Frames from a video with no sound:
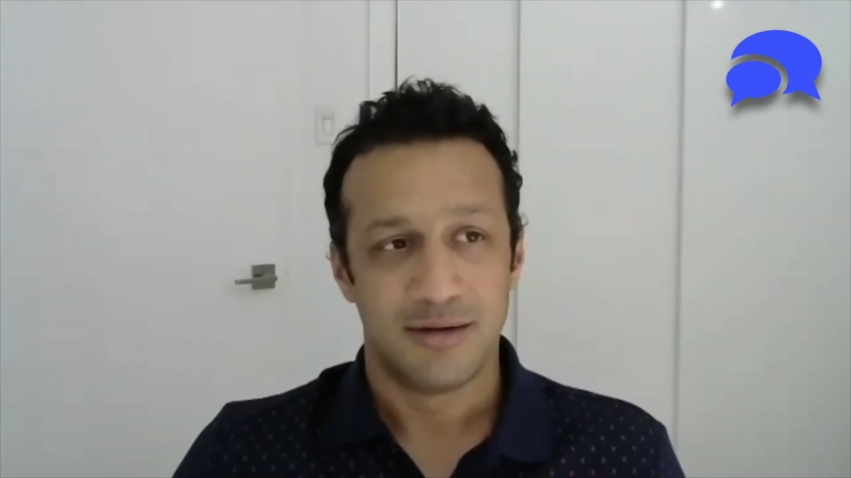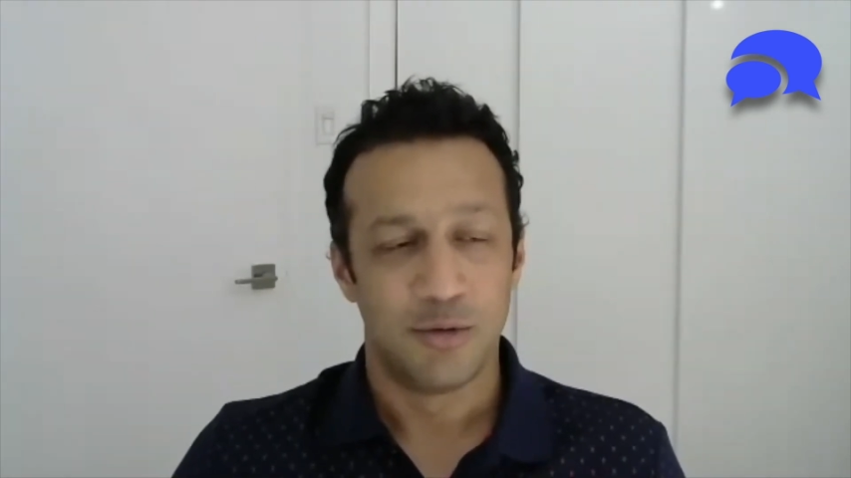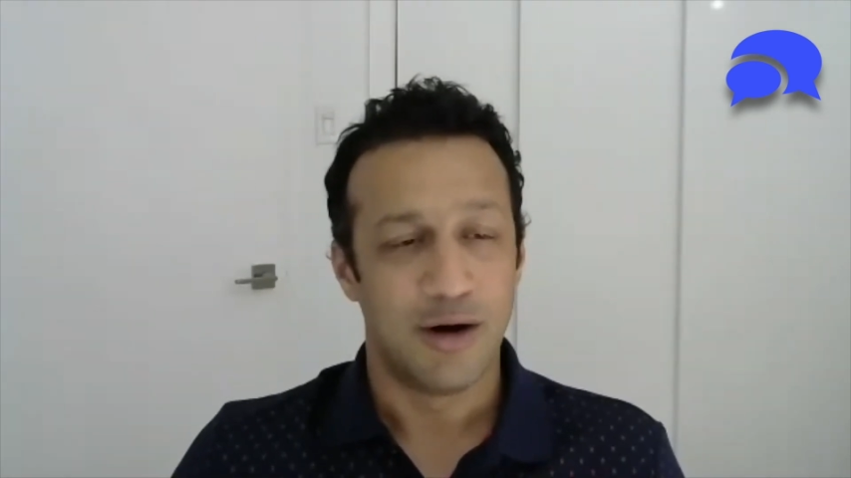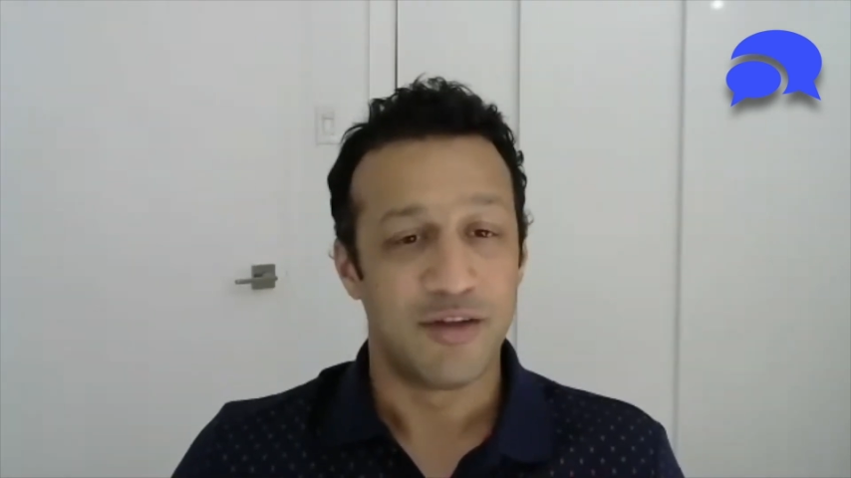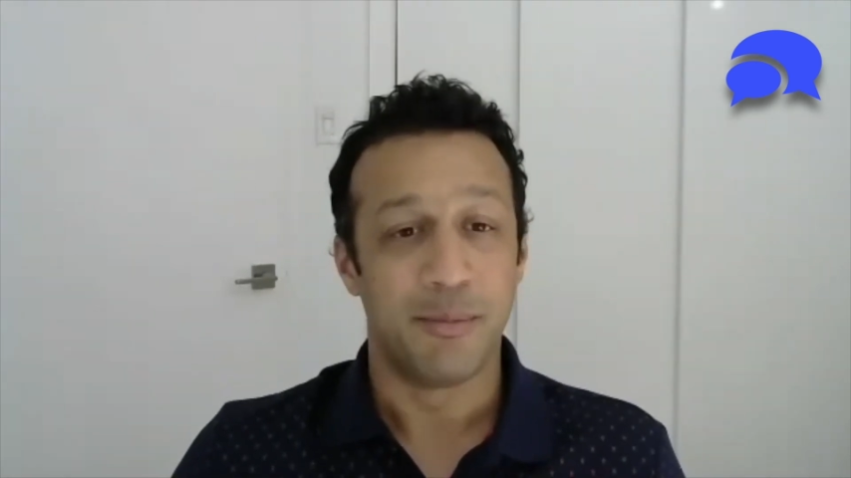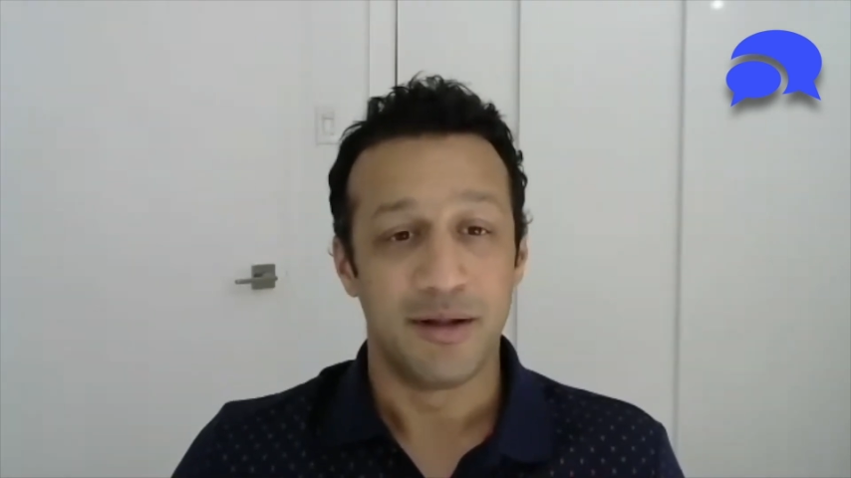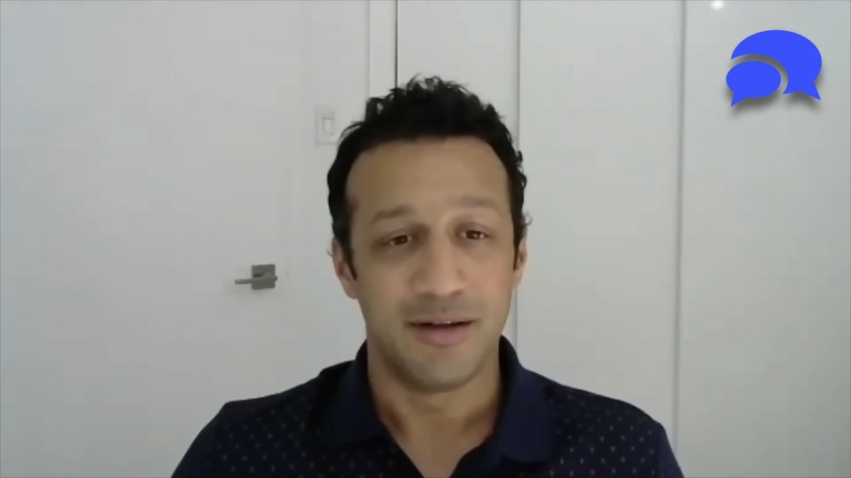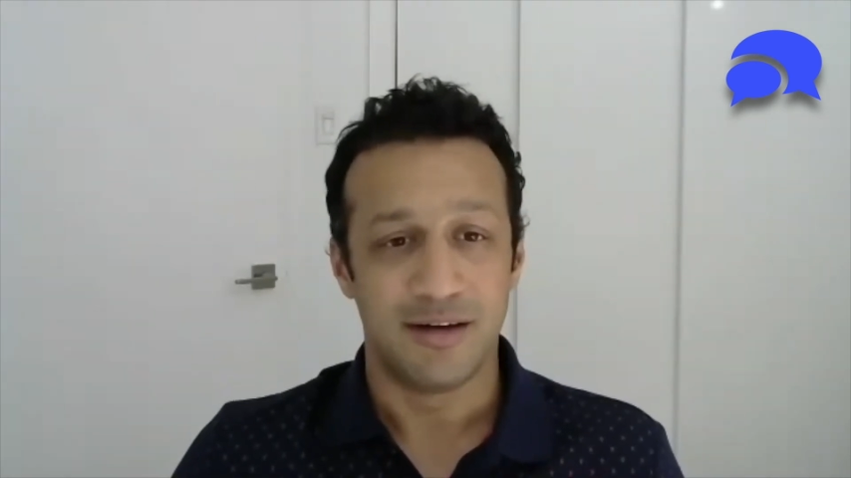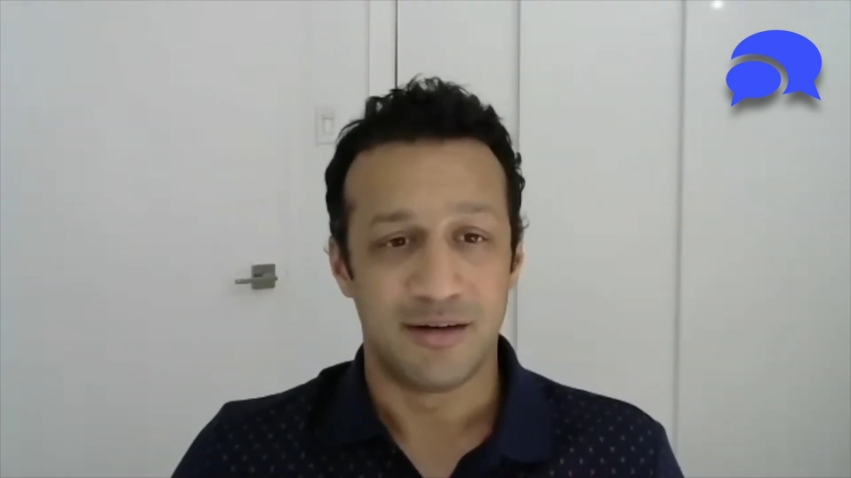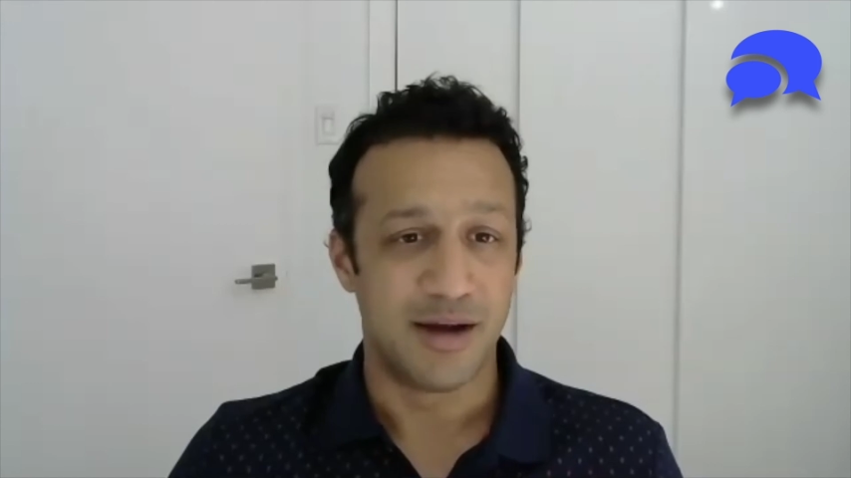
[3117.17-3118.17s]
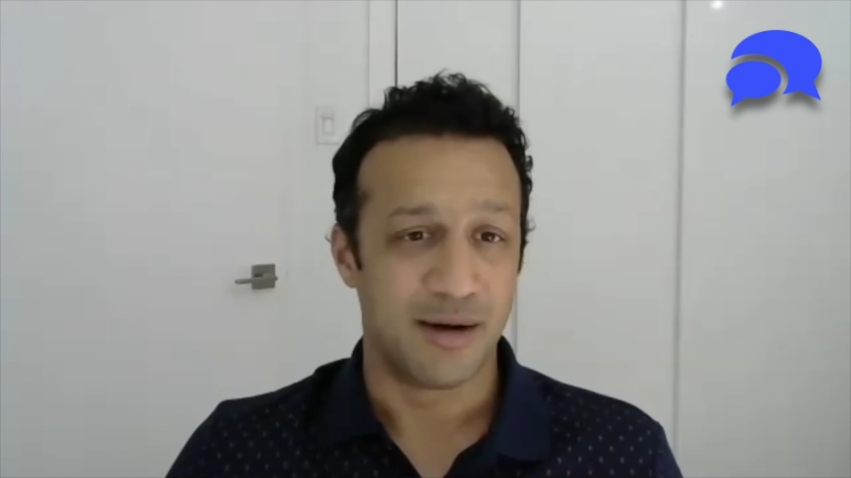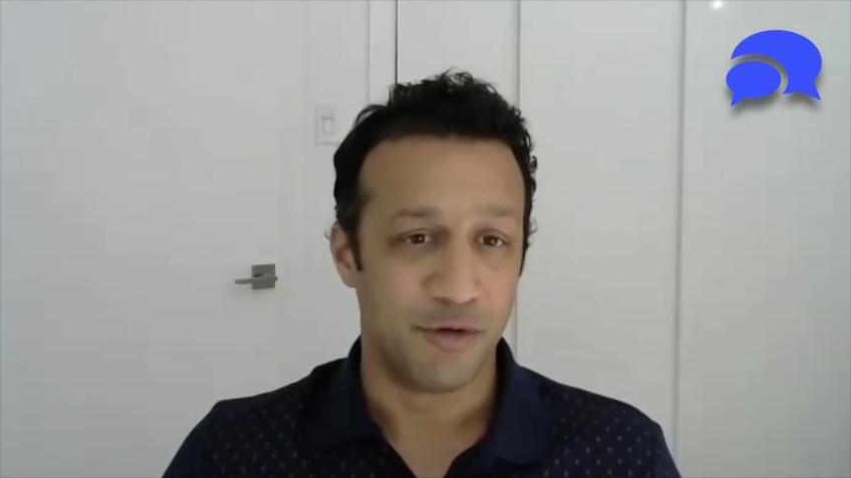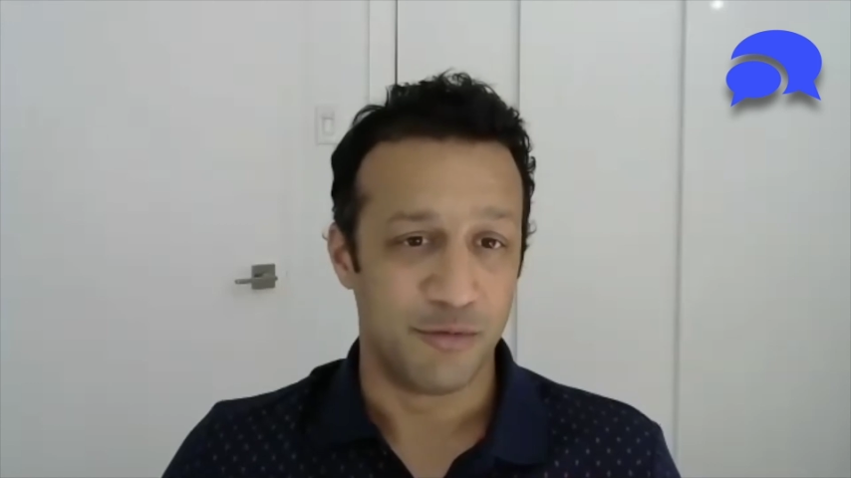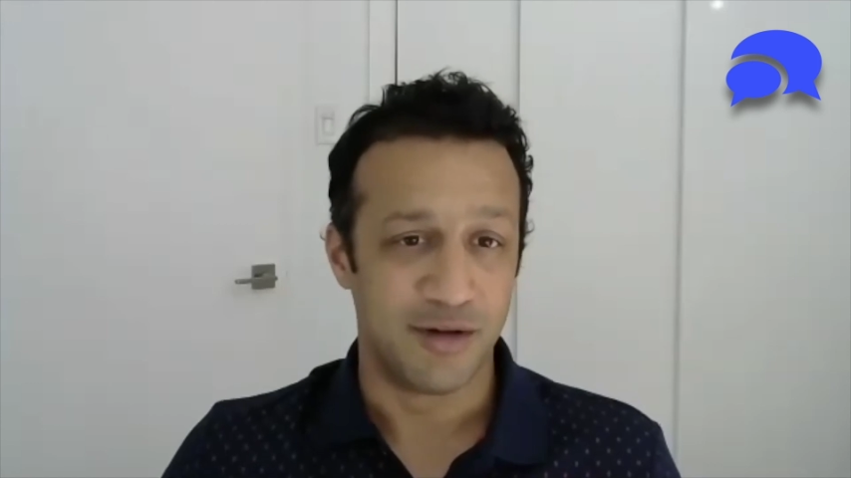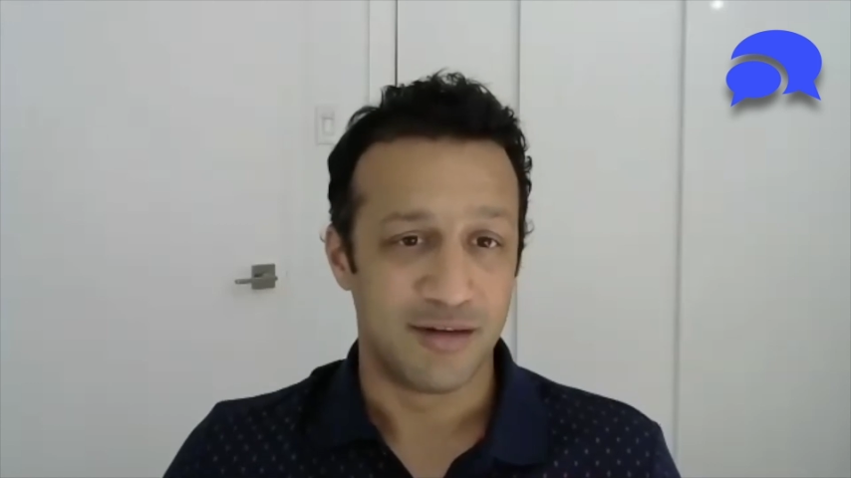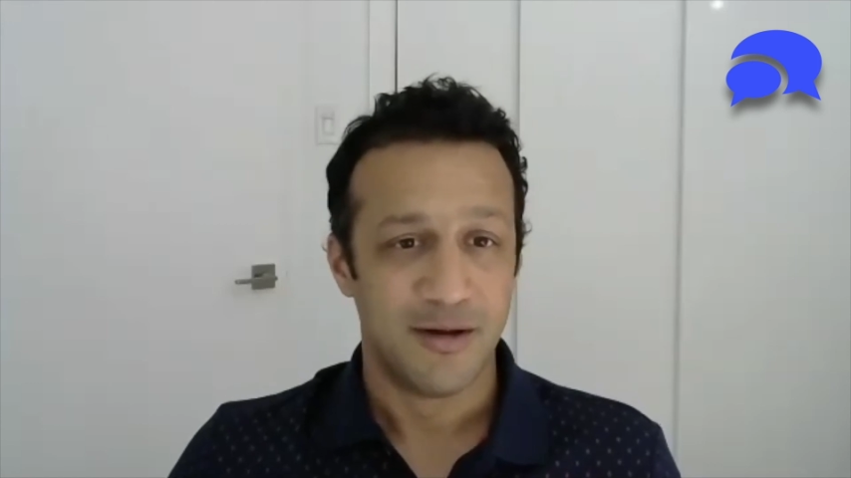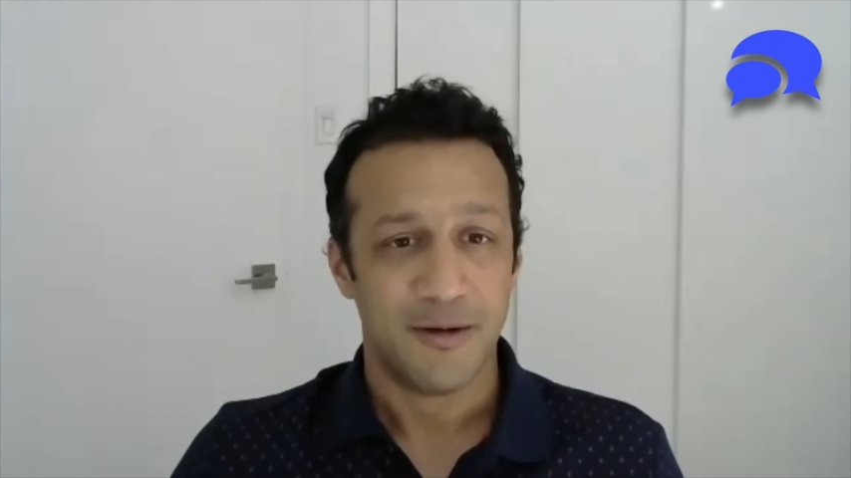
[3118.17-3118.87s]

have the ability to make improvements.